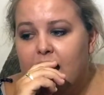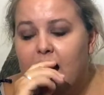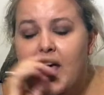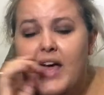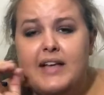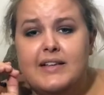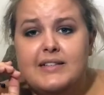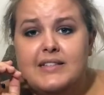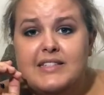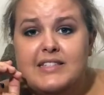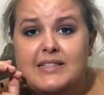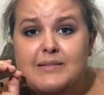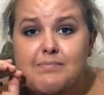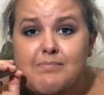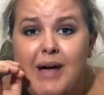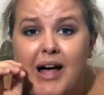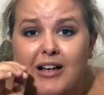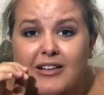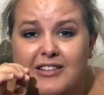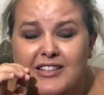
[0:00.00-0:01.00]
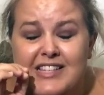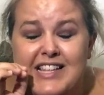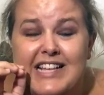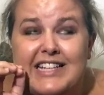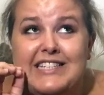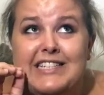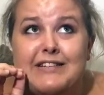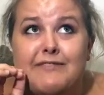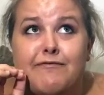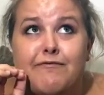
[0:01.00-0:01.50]
It smells
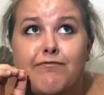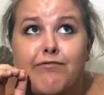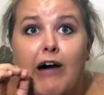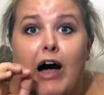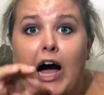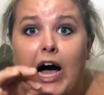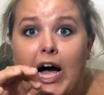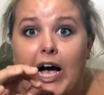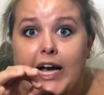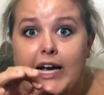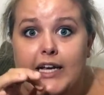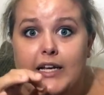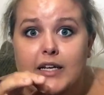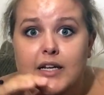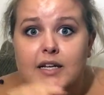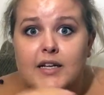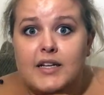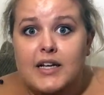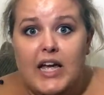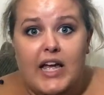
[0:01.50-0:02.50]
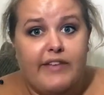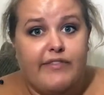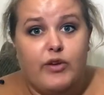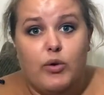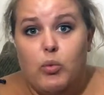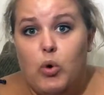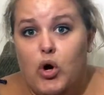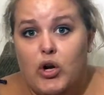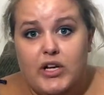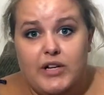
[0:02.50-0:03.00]
divine if you're
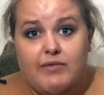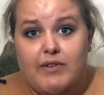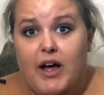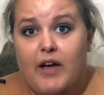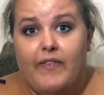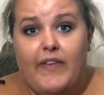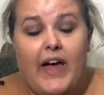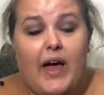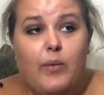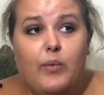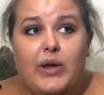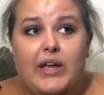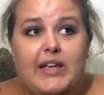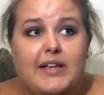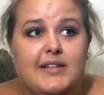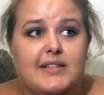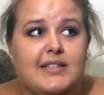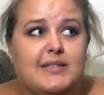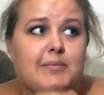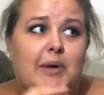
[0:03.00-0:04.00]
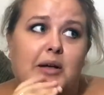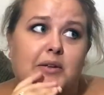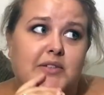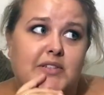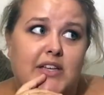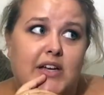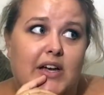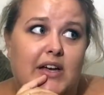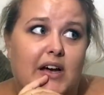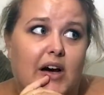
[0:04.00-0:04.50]
walking around there. We
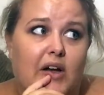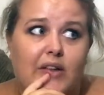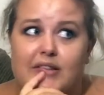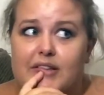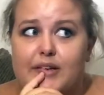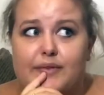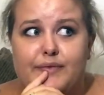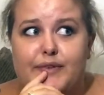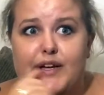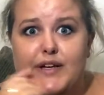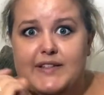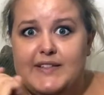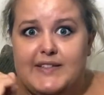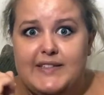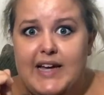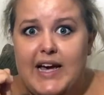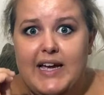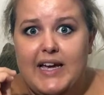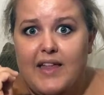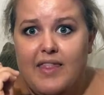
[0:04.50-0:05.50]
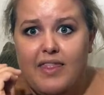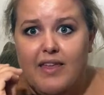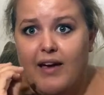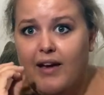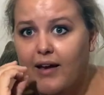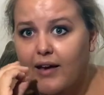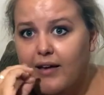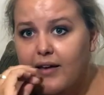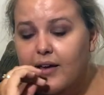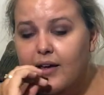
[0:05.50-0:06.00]
smelt it on the first day, I
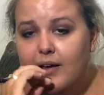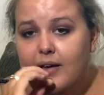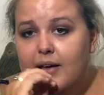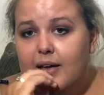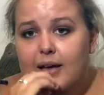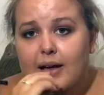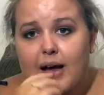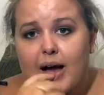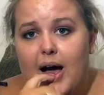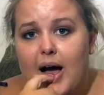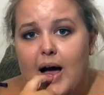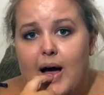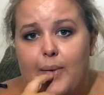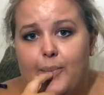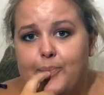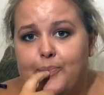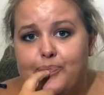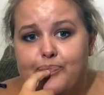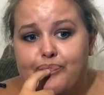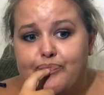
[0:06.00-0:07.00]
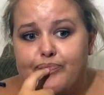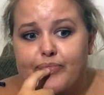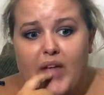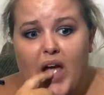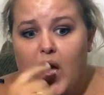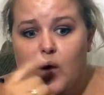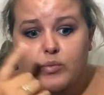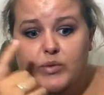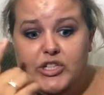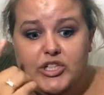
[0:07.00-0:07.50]
think, and
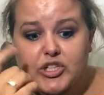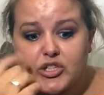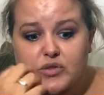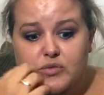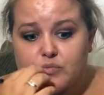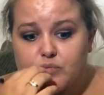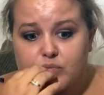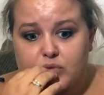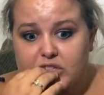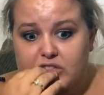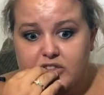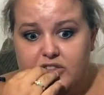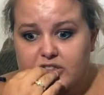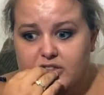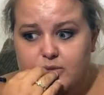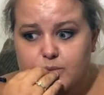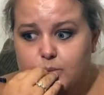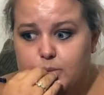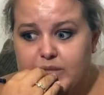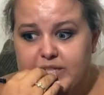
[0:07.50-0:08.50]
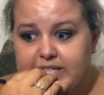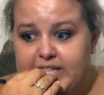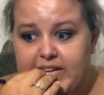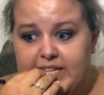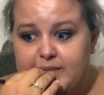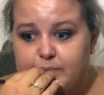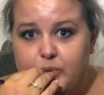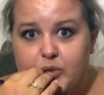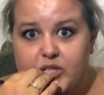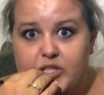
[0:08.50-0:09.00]
we just were
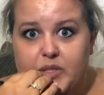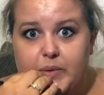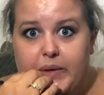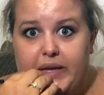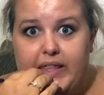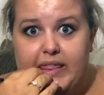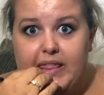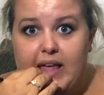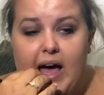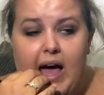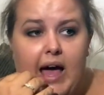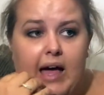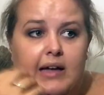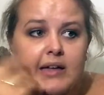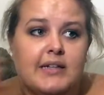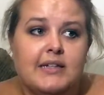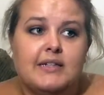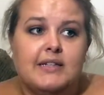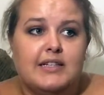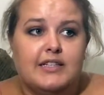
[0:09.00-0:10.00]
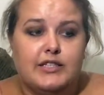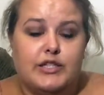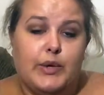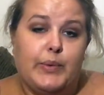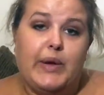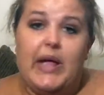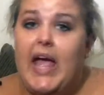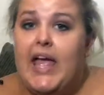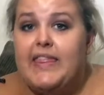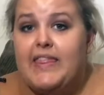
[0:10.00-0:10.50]
desperate to eat there. So
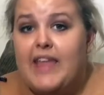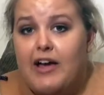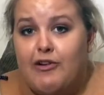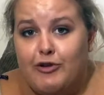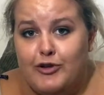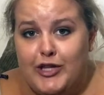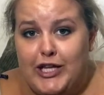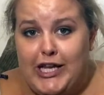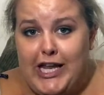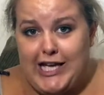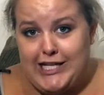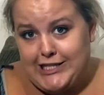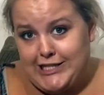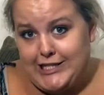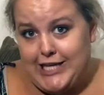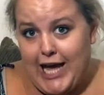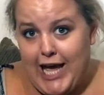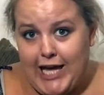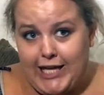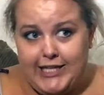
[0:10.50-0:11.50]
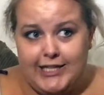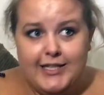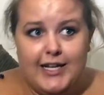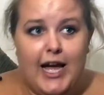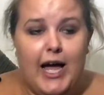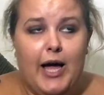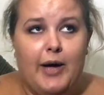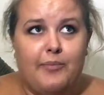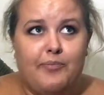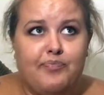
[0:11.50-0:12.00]
we ate there on the last day
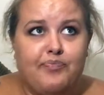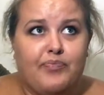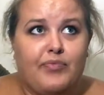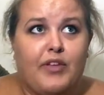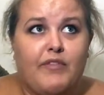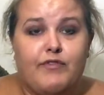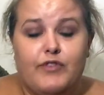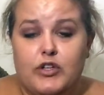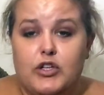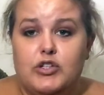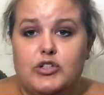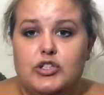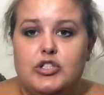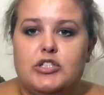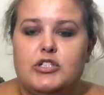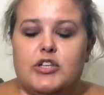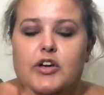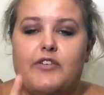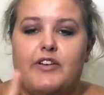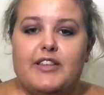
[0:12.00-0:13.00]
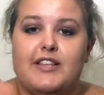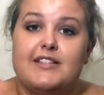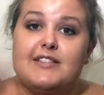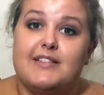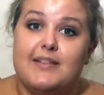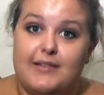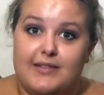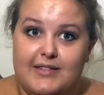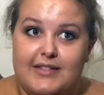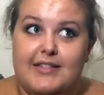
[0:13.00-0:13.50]
for lunch. Sorry, the
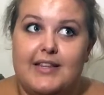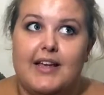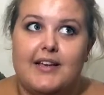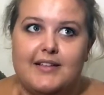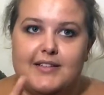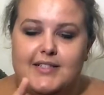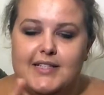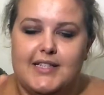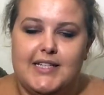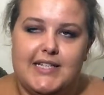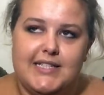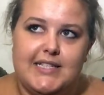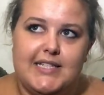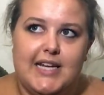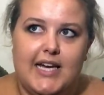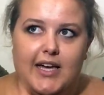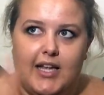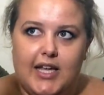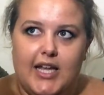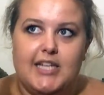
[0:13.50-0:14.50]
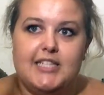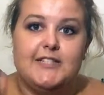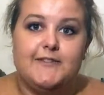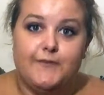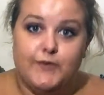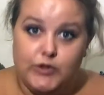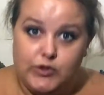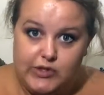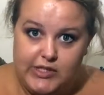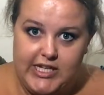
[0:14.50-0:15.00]
second to last day, our last
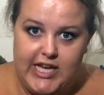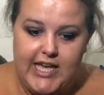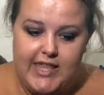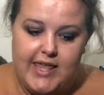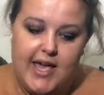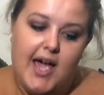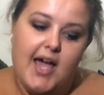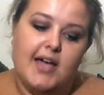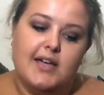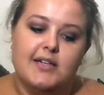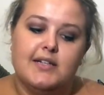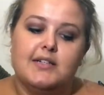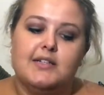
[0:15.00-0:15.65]
full day there,